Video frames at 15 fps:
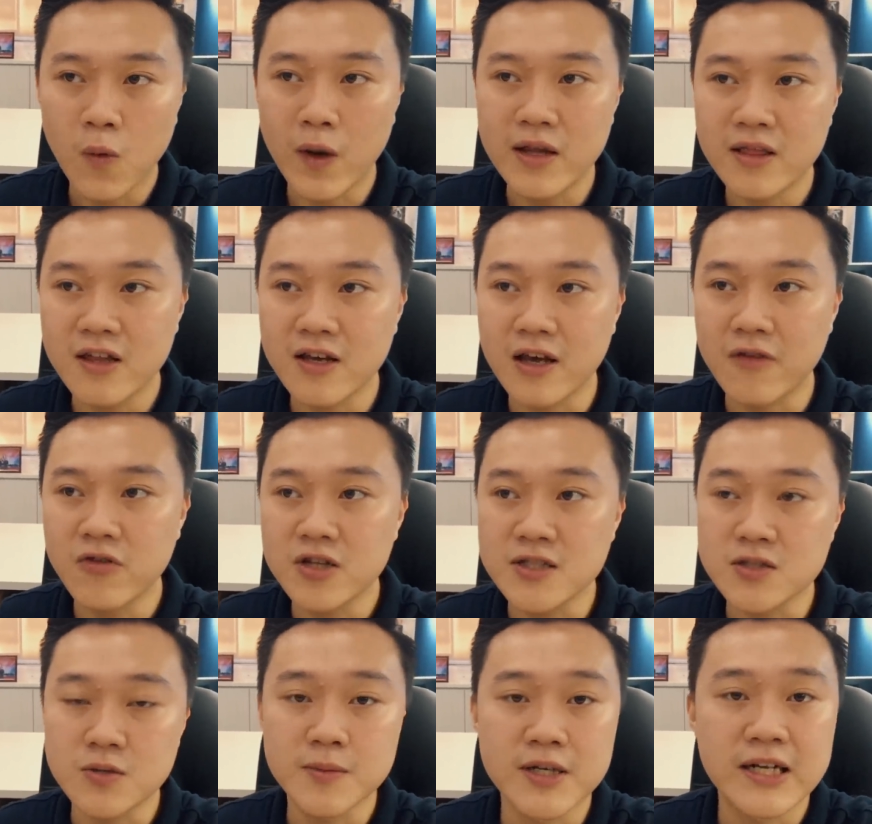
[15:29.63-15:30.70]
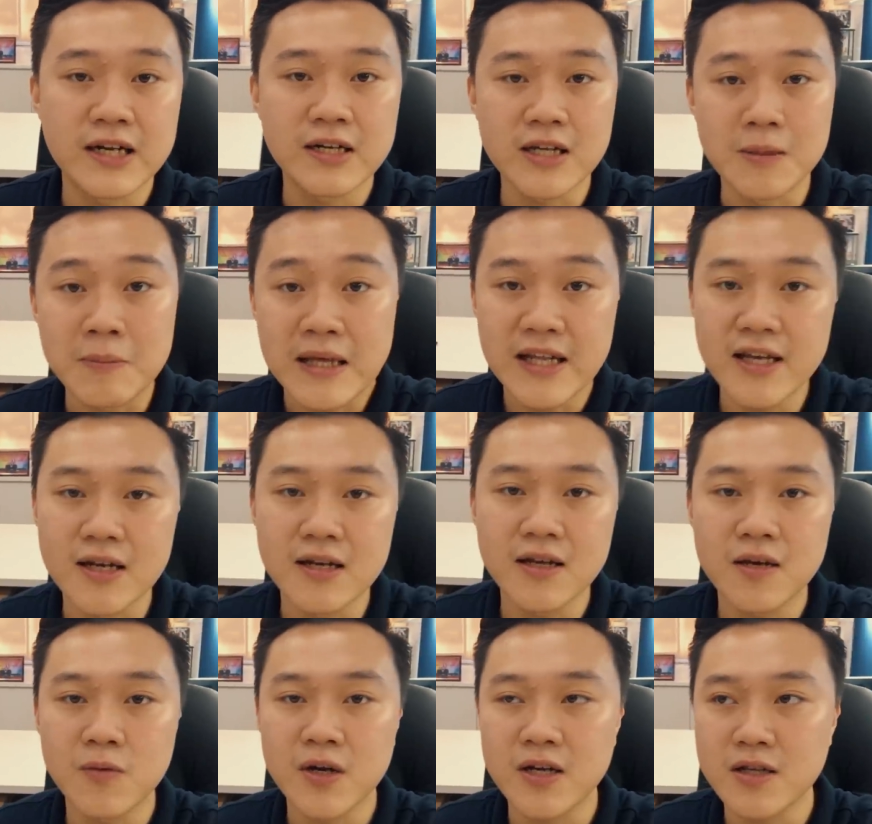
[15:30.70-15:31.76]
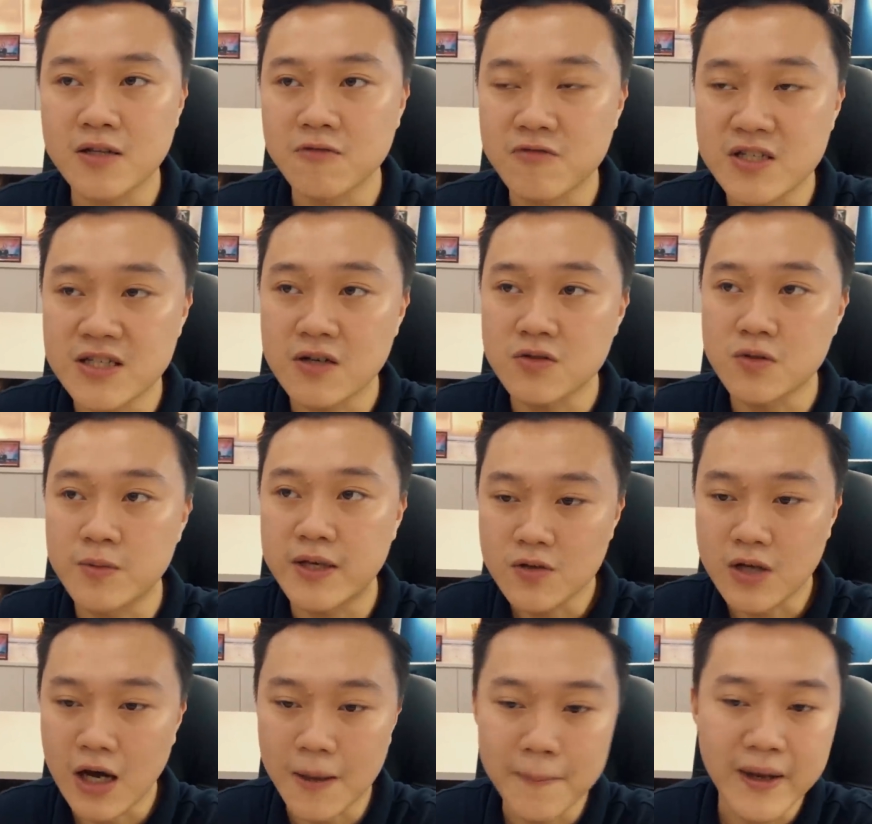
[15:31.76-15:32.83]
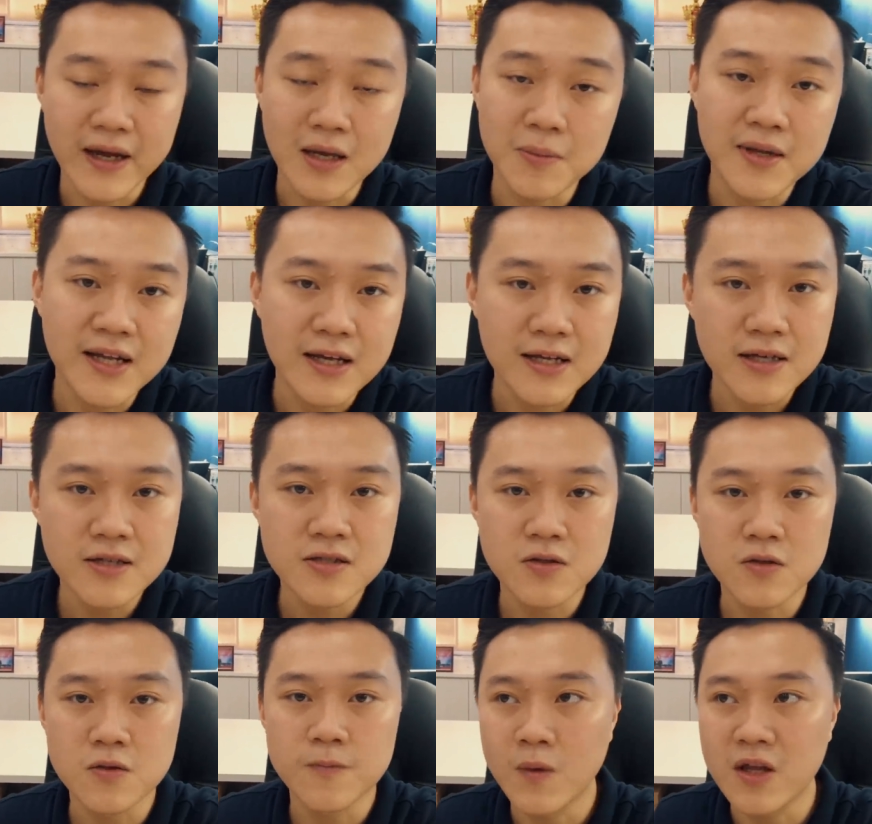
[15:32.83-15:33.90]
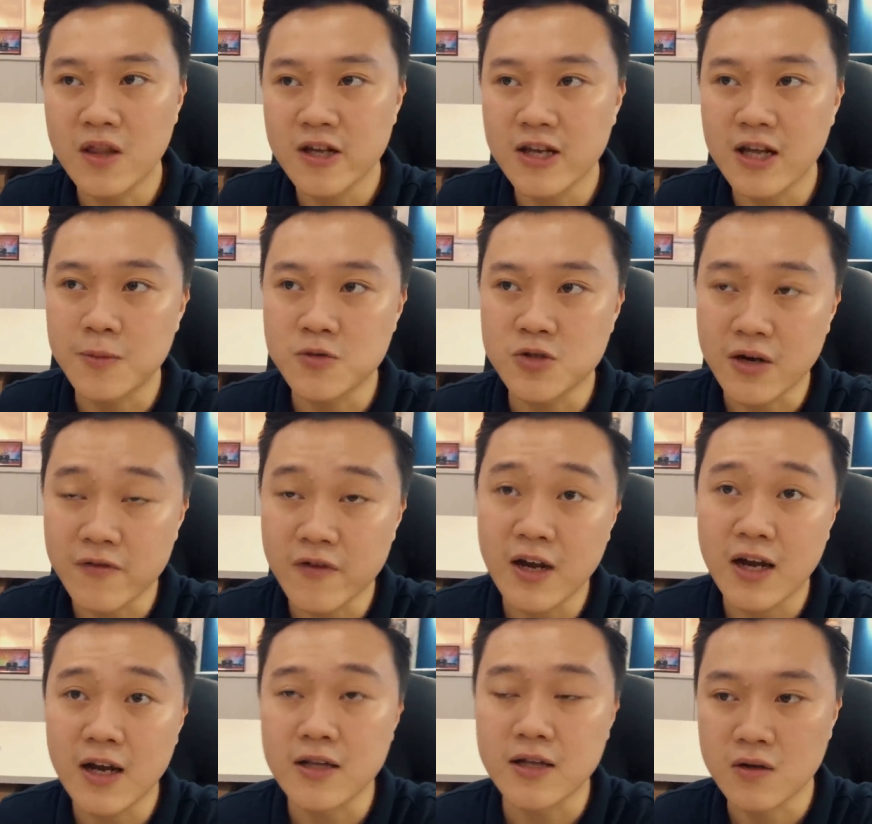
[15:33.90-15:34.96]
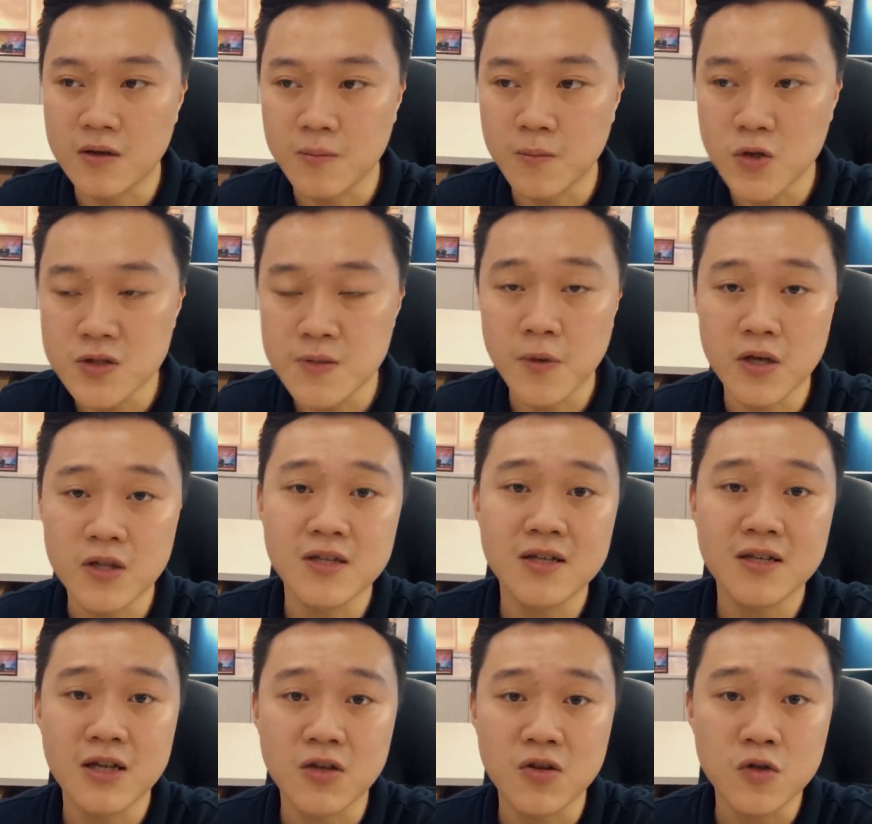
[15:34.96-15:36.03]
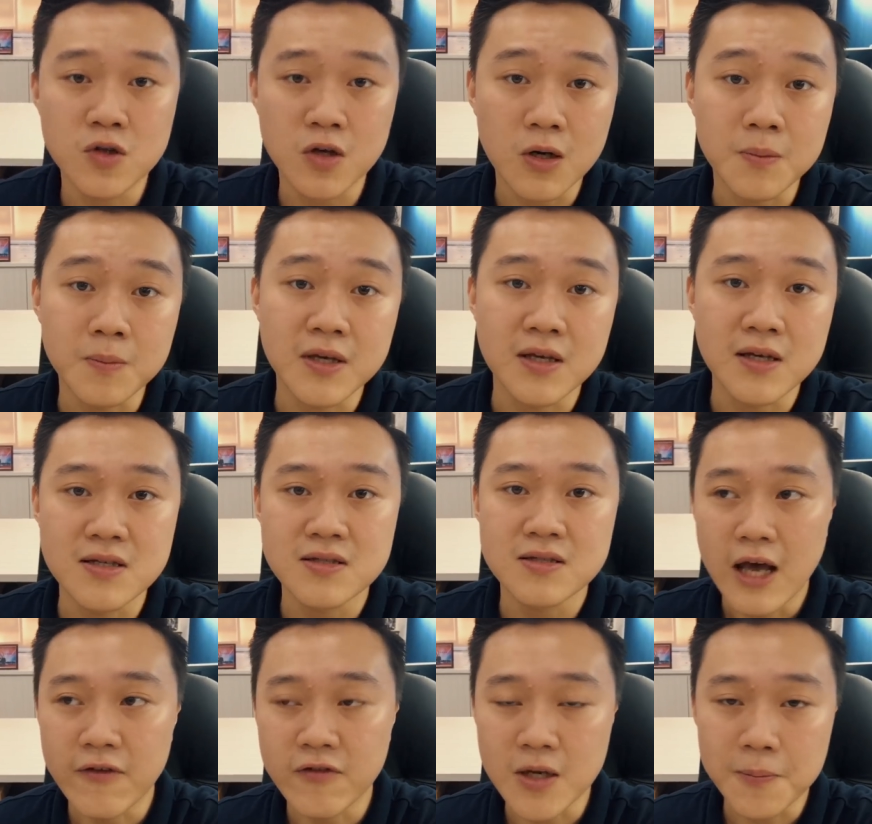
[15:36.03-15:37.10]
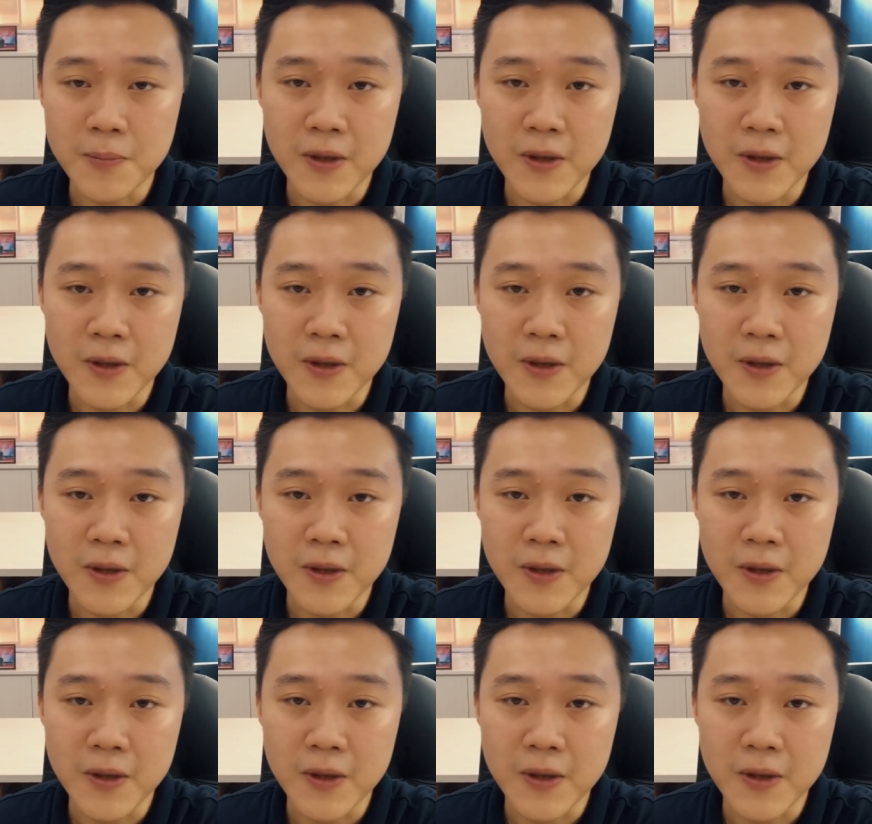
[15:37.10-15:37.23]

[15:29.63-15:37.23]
Wanting everything to be done immediately, wanting the results to be come back immediately. So one thing that I'm trying very hard, the most important thing that you taught me is having the